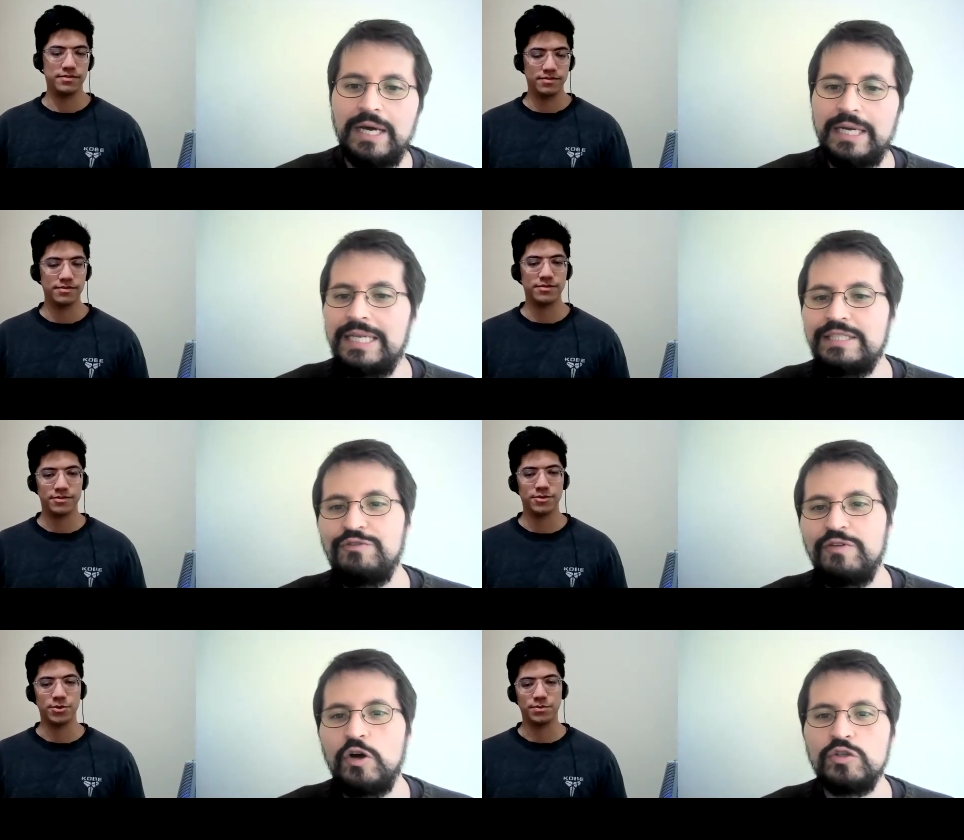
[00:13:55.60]
Speaker 1: analytic
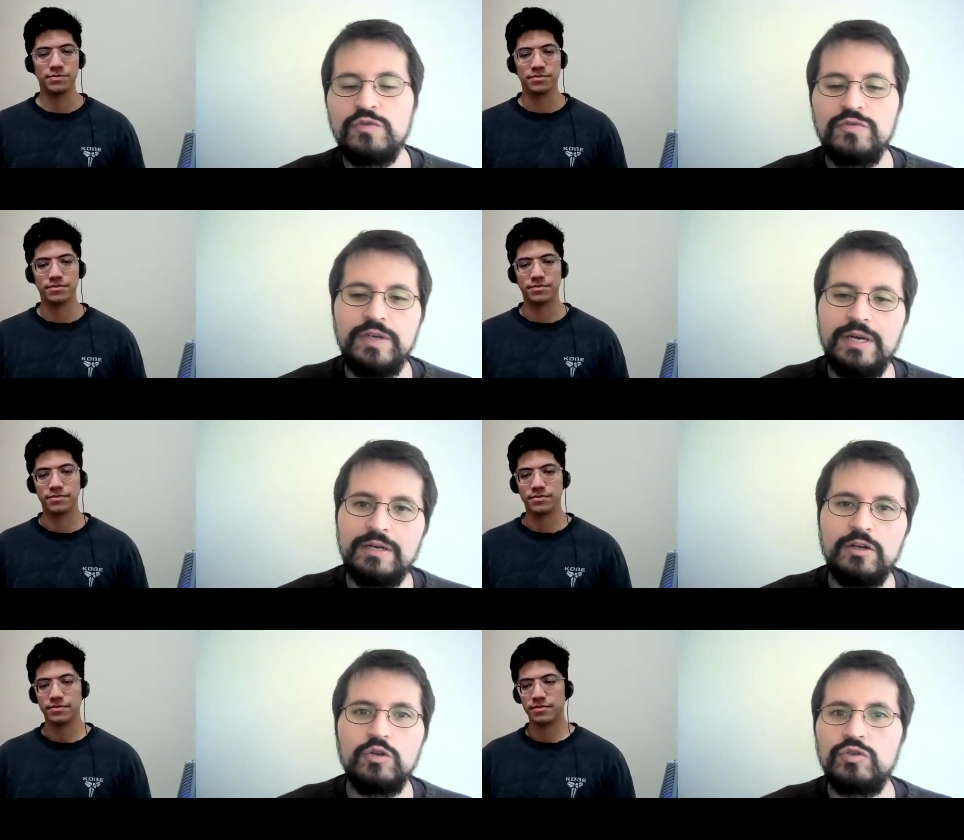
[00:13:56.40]
True. philosophy
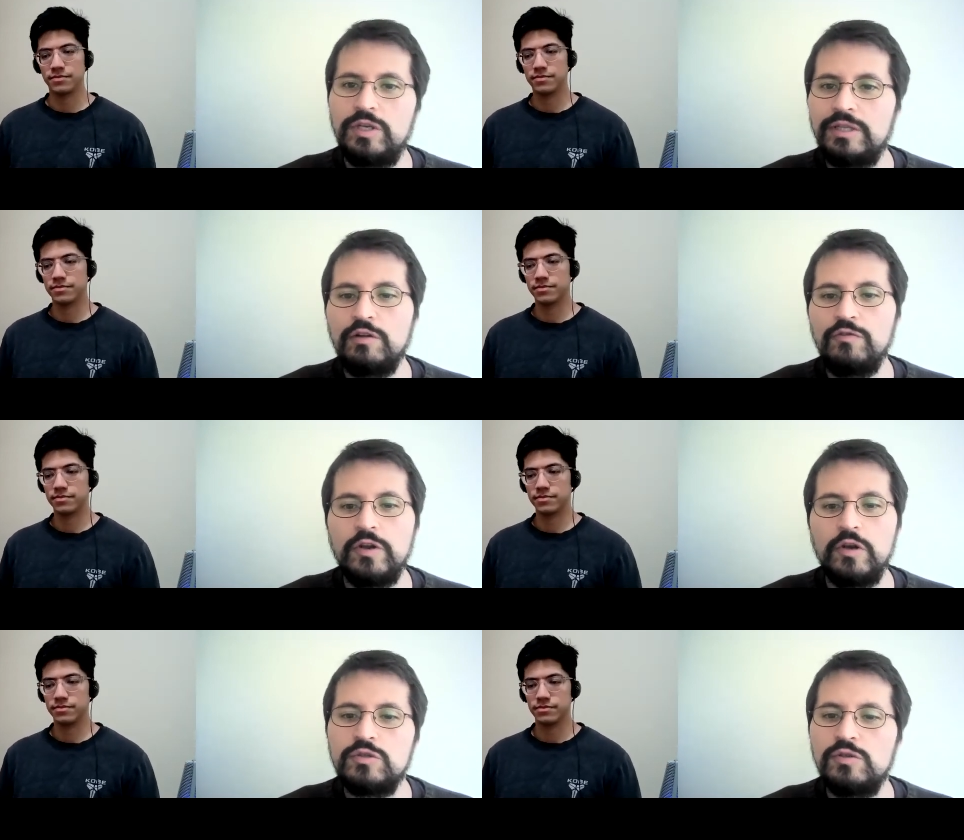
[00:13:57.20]
and continental
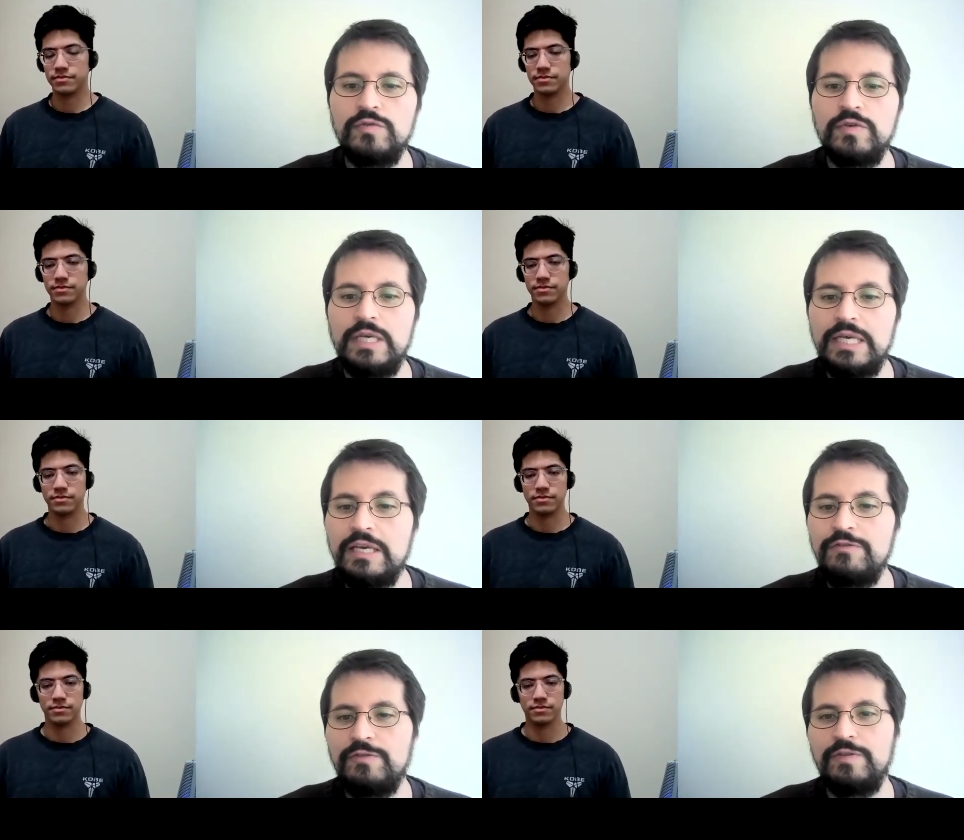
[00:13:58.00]
philosophy
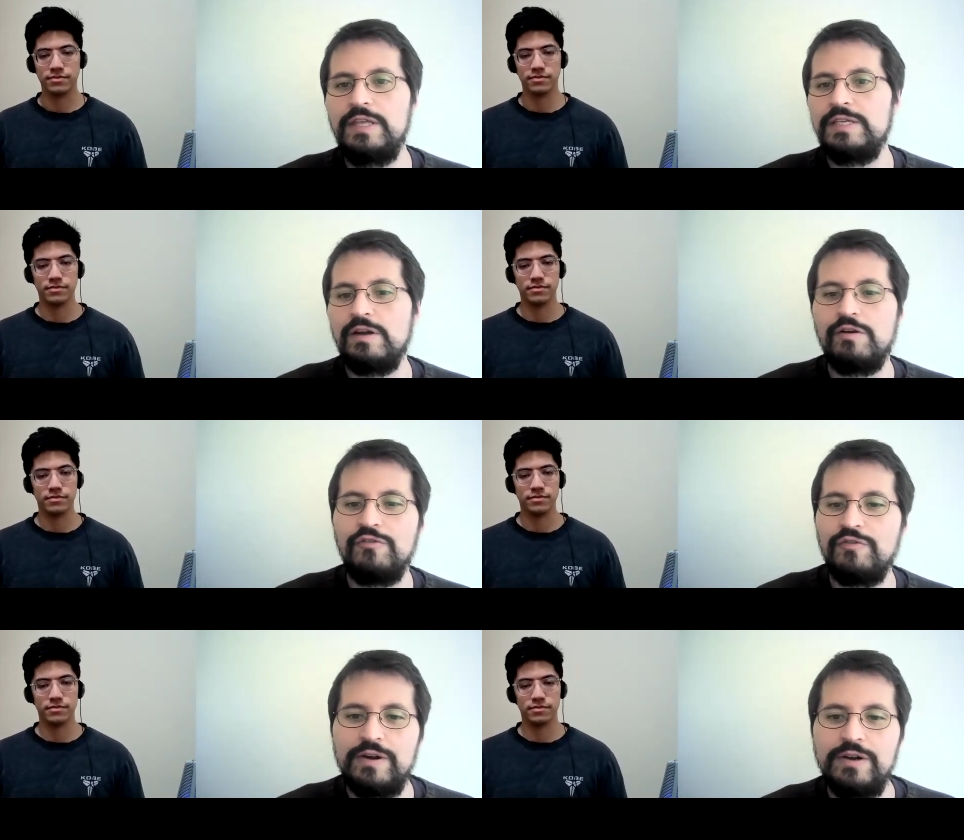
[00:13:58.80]
if these are
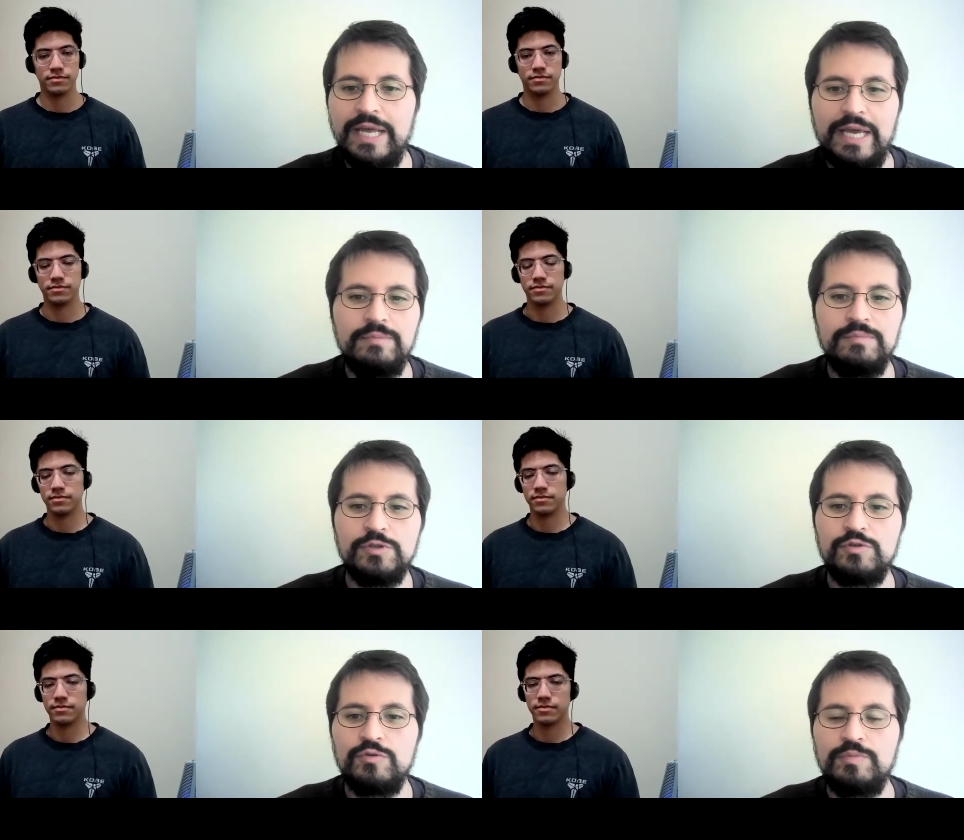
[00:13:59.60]
fair
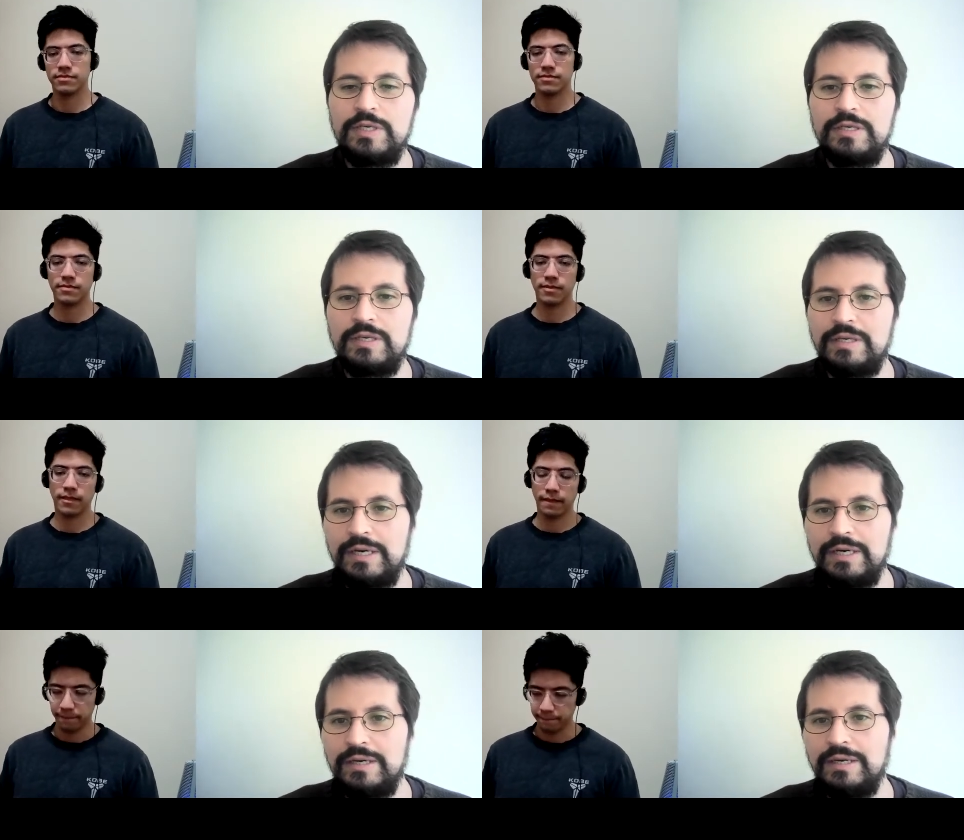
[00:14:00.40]
names to be
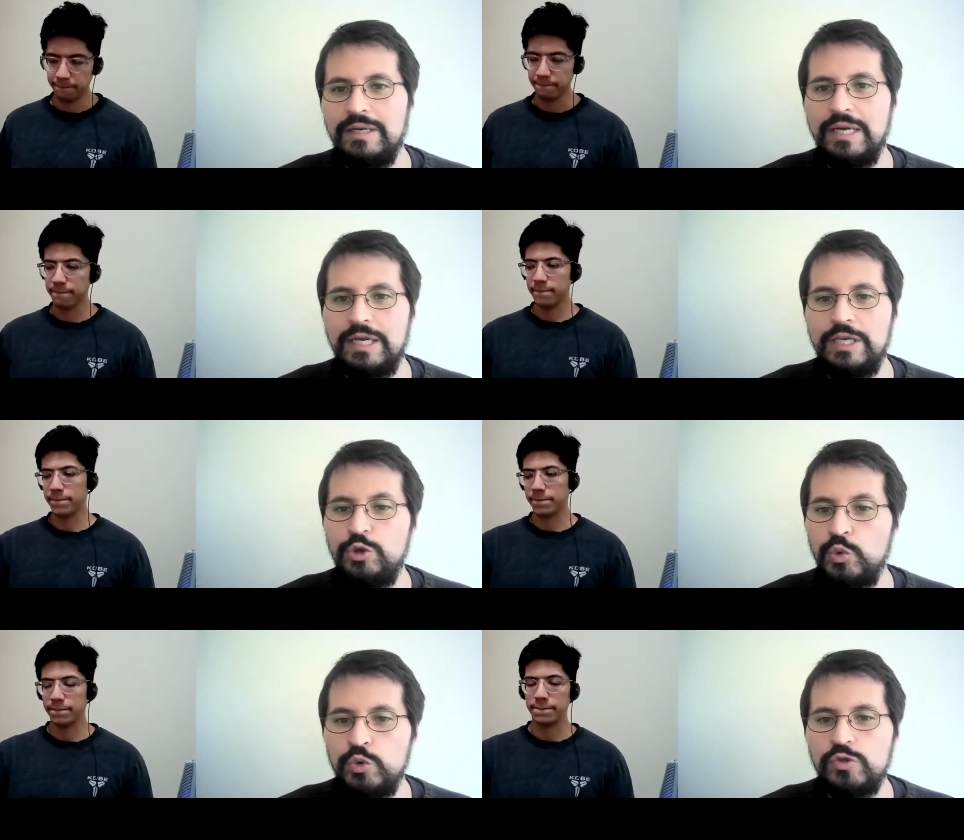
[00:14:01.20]
uh,
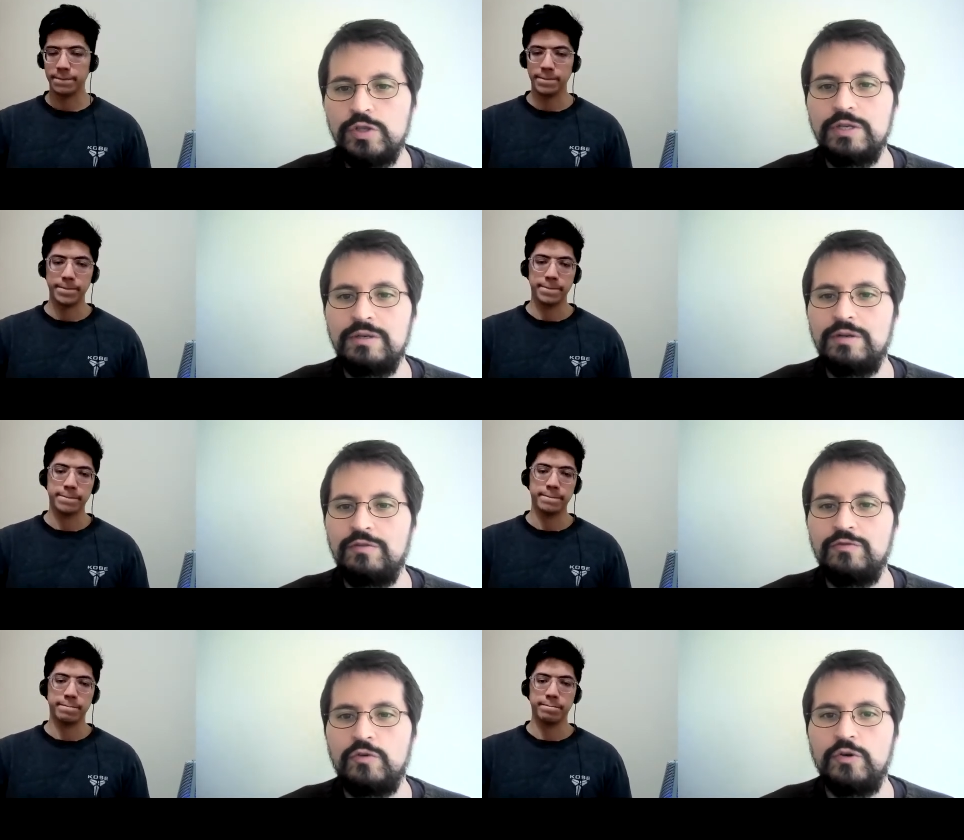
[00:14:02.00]
used in
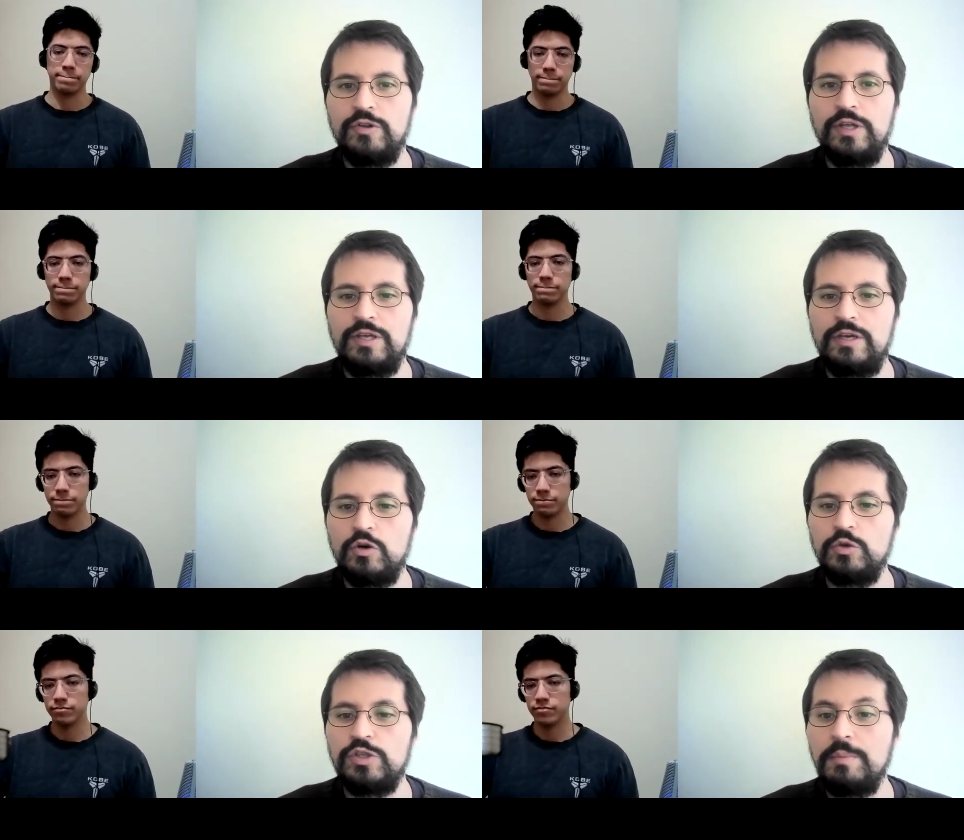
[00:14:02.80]
for the
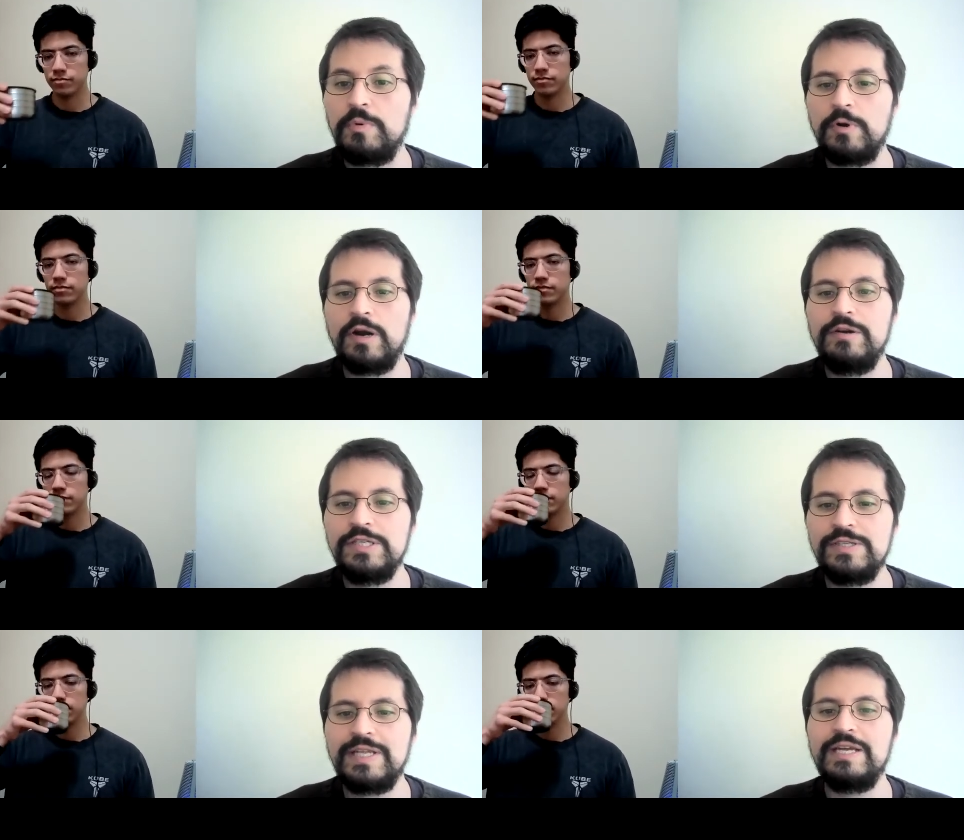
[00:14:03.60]
contemporary
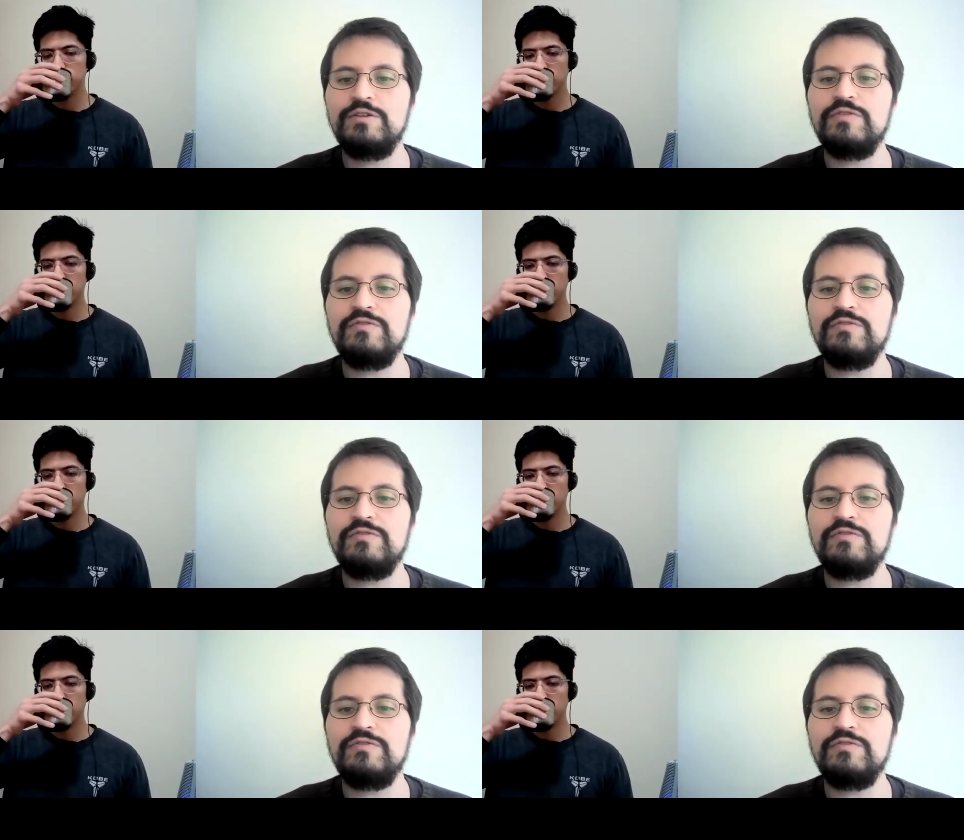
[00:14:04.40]
state of